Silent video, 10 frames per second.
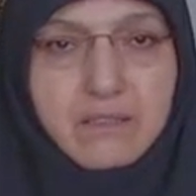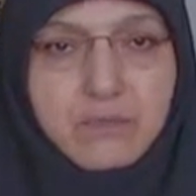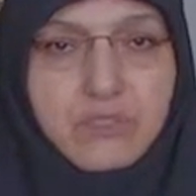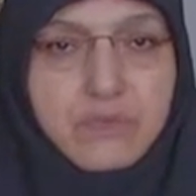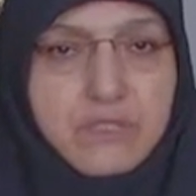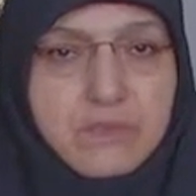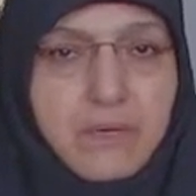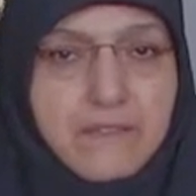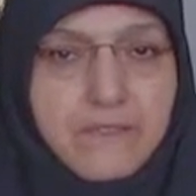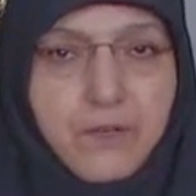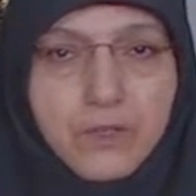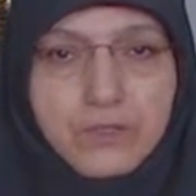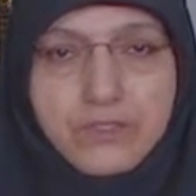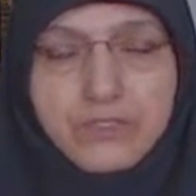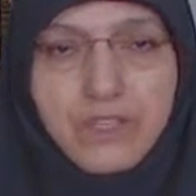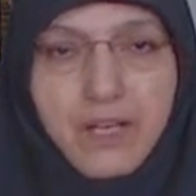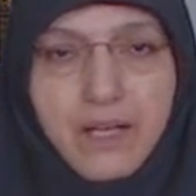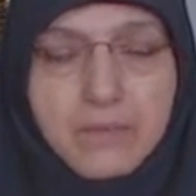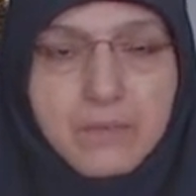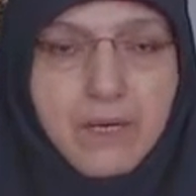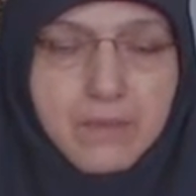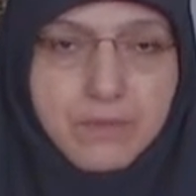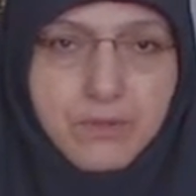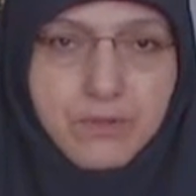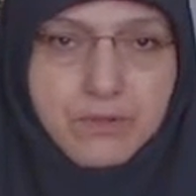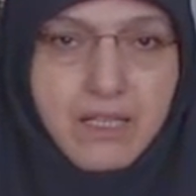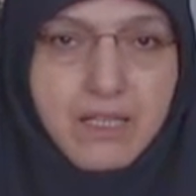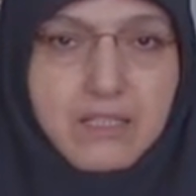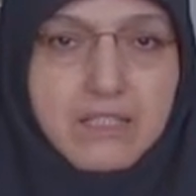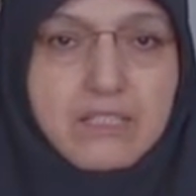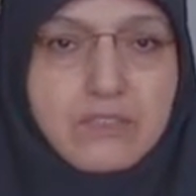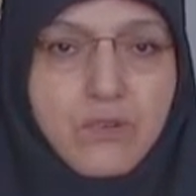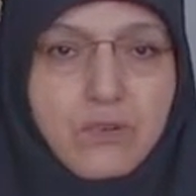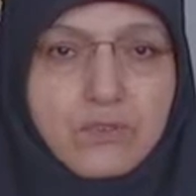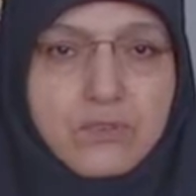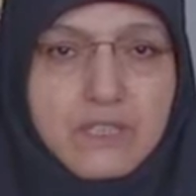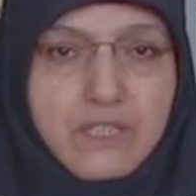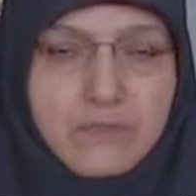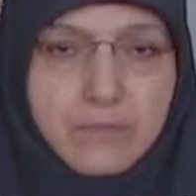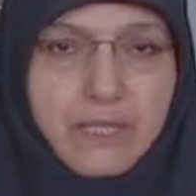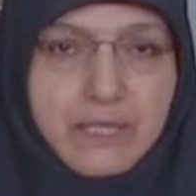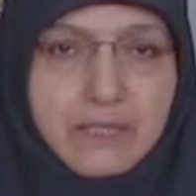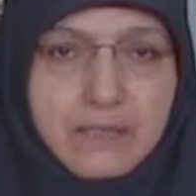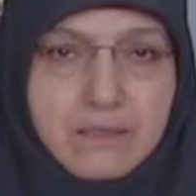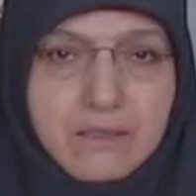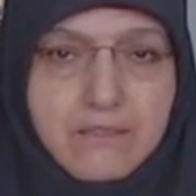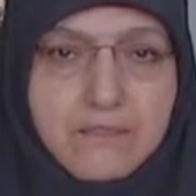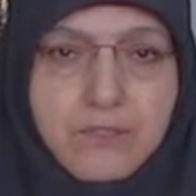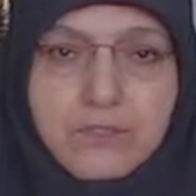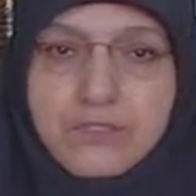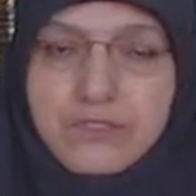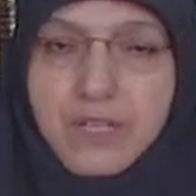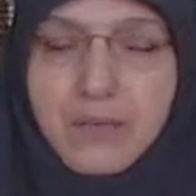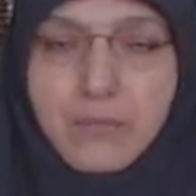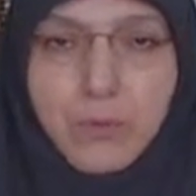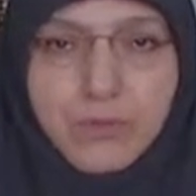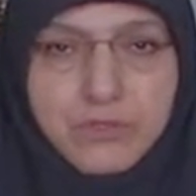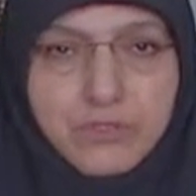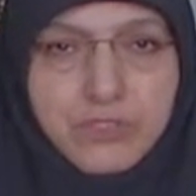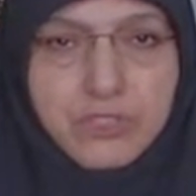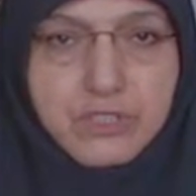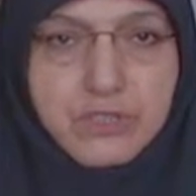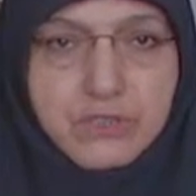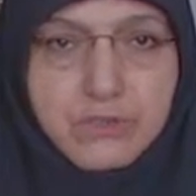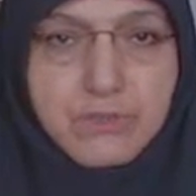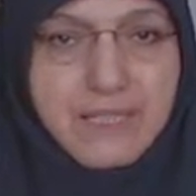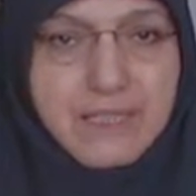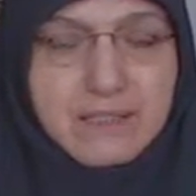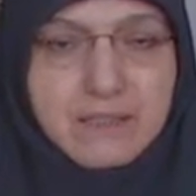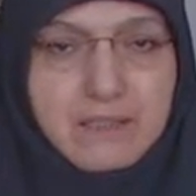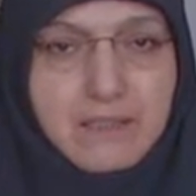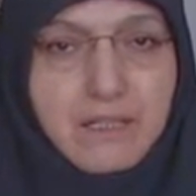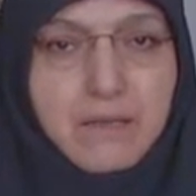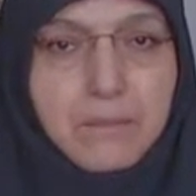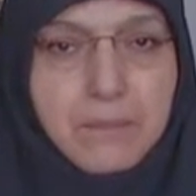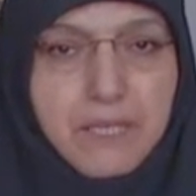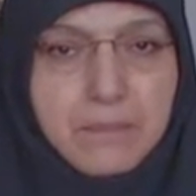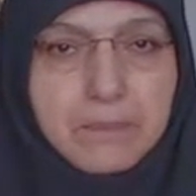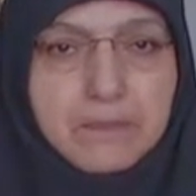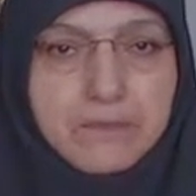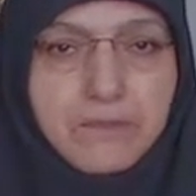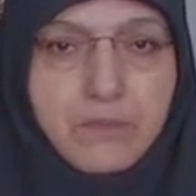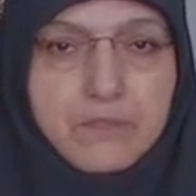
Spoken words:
which was my first time abroad. This also gave me the first time opportunity to meet people from